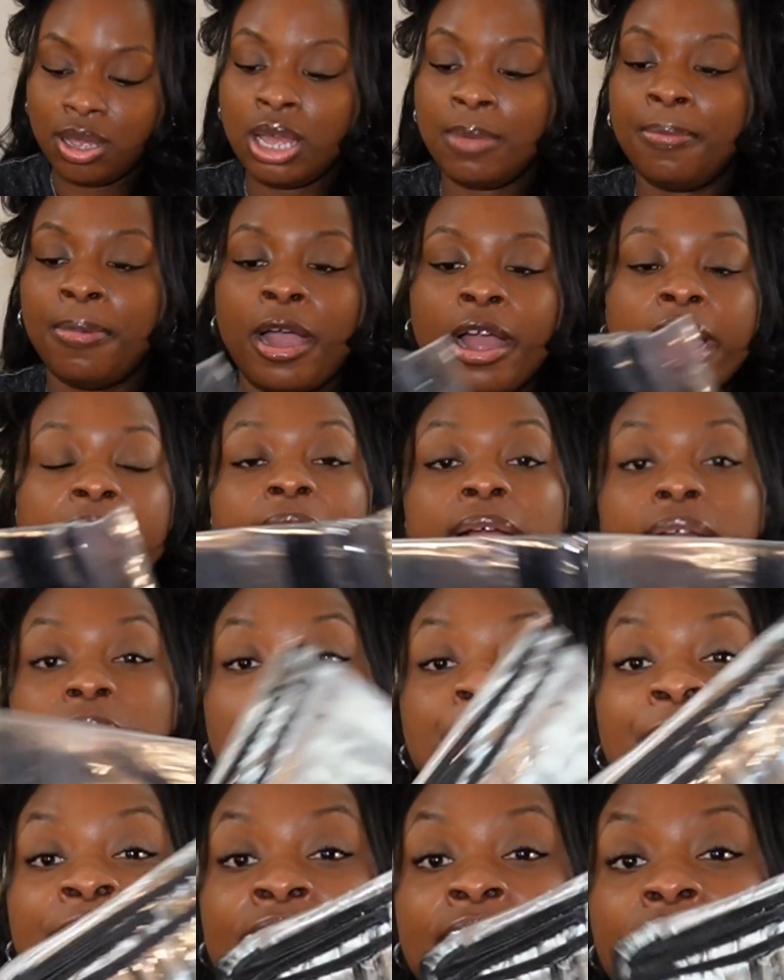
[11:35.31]
apart,
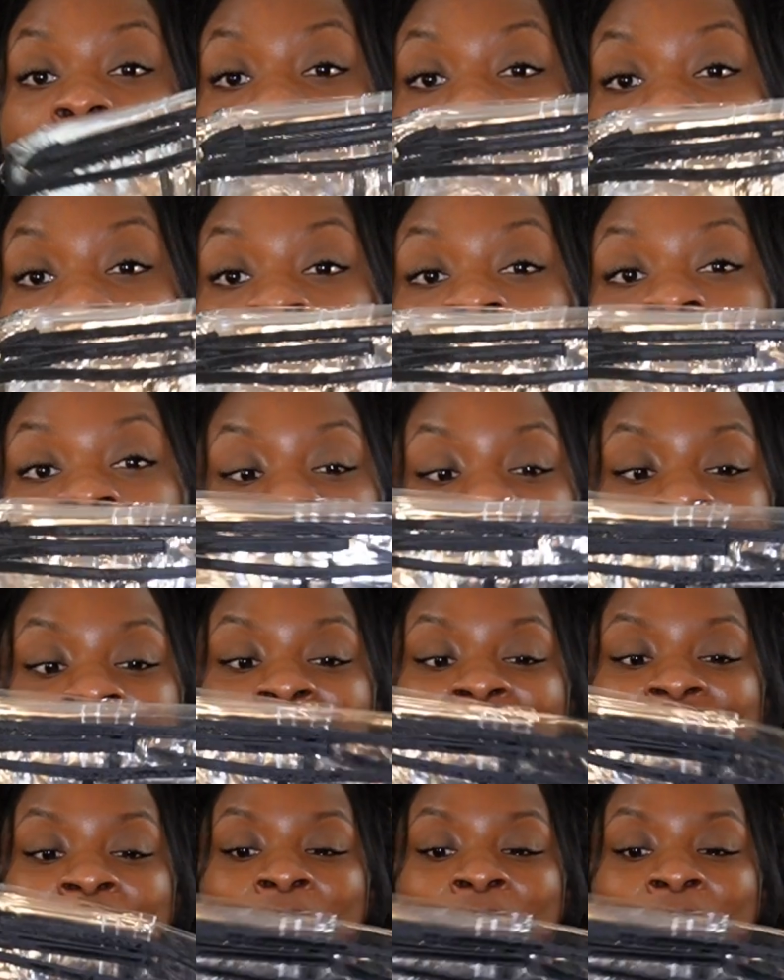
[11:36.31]
but um these